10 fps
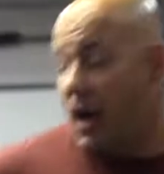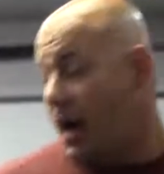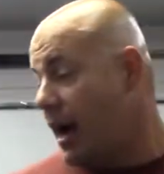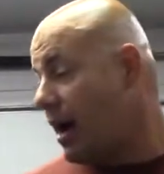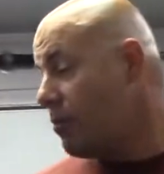
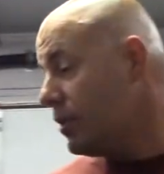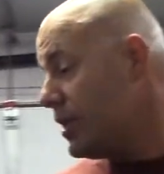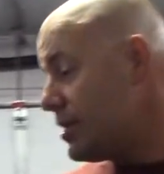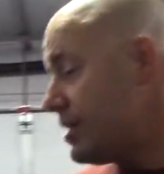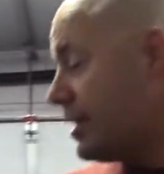I will
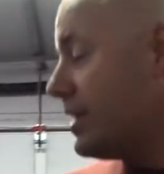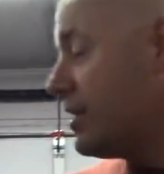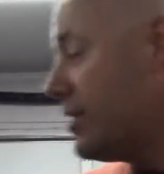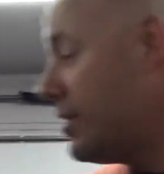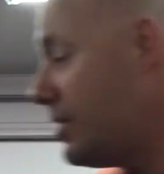list,
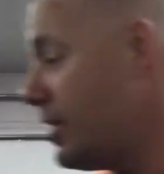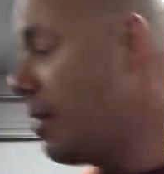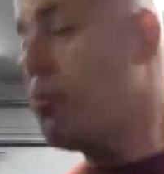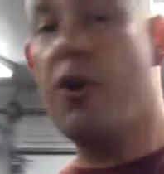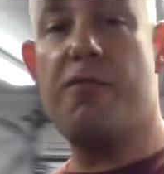
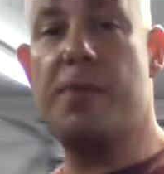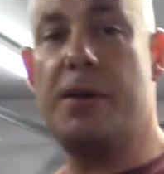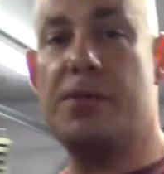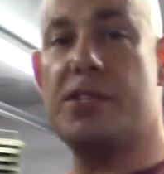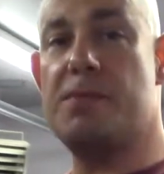I'll bore everybody
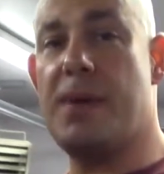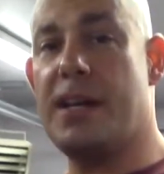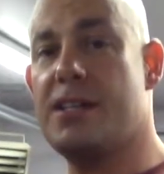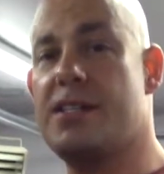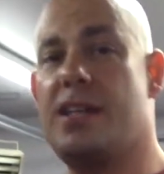with the
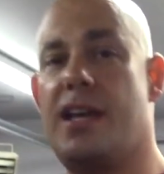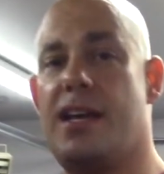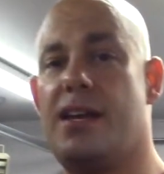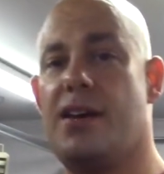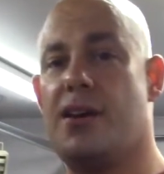specs
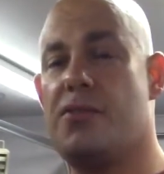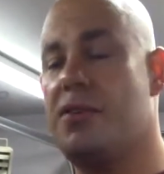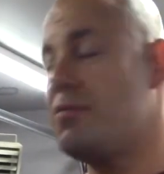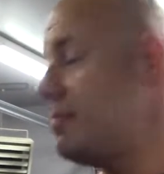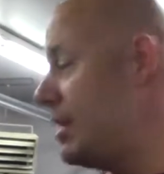and other
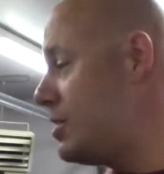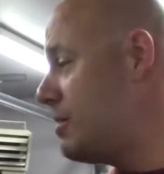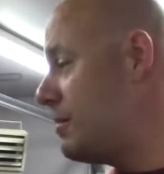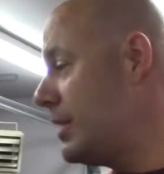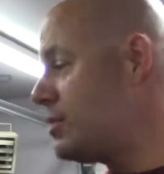
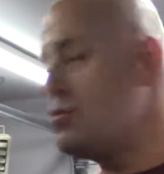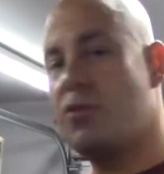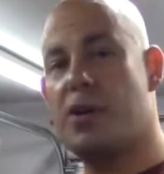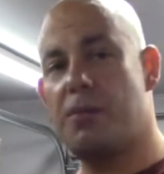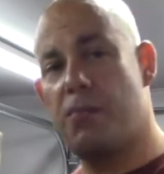information, but let's do a
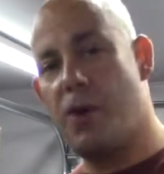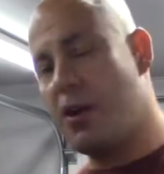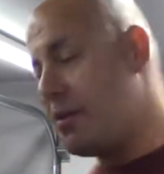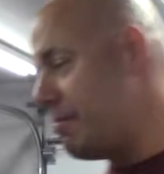quick walk around,